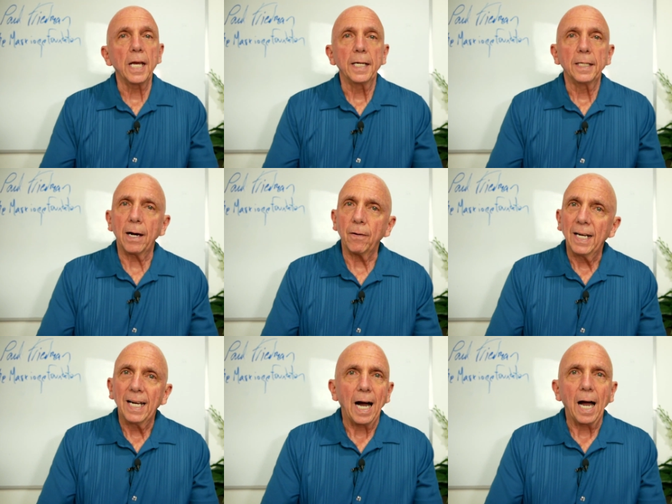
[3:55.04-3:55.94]
Now,
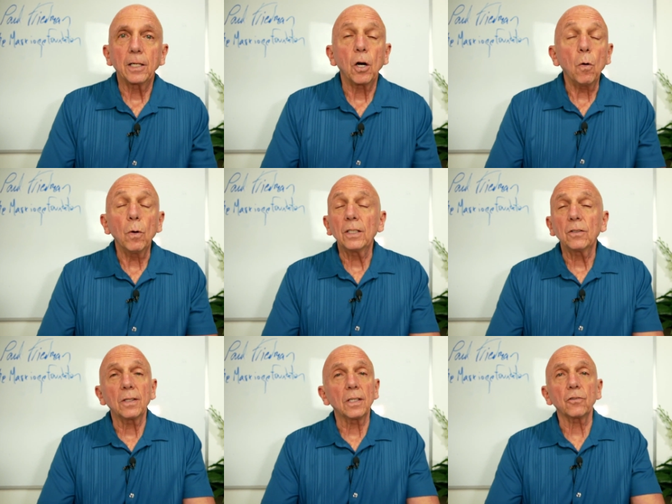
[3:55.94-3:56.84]
I go into
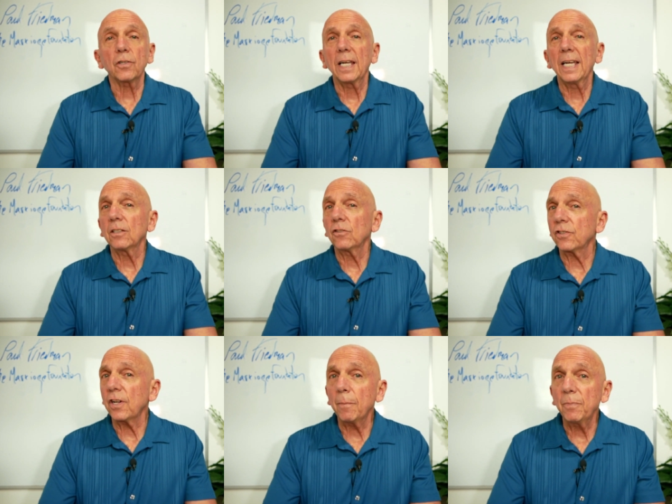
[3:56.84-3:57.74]
this in
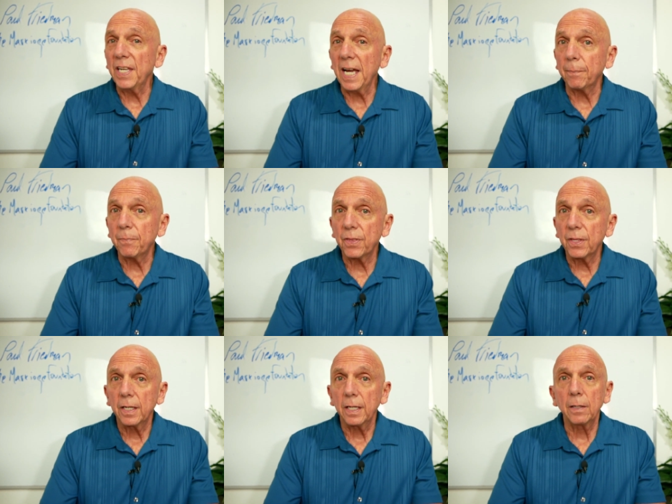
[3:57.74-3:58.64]
some depth
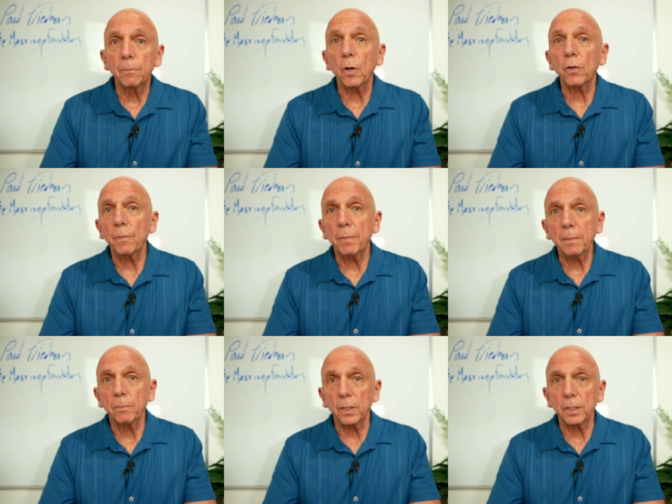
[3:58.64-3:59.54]
in both of my
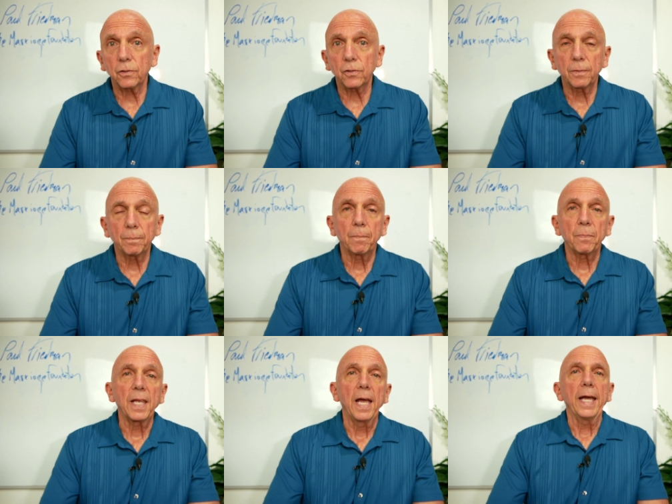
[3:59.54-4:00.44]
books,
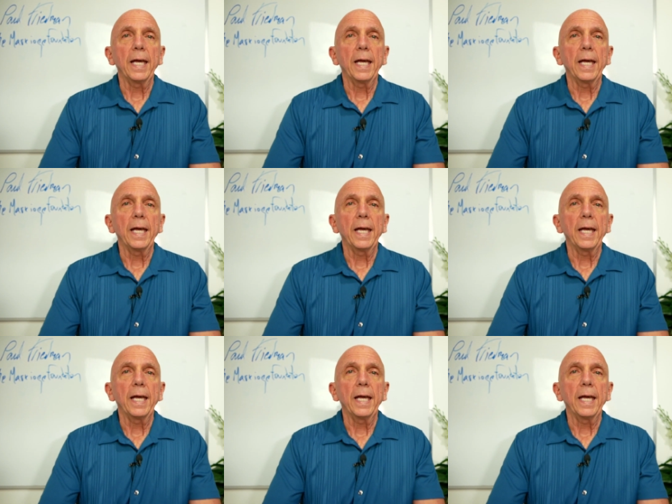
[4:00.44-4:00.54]
and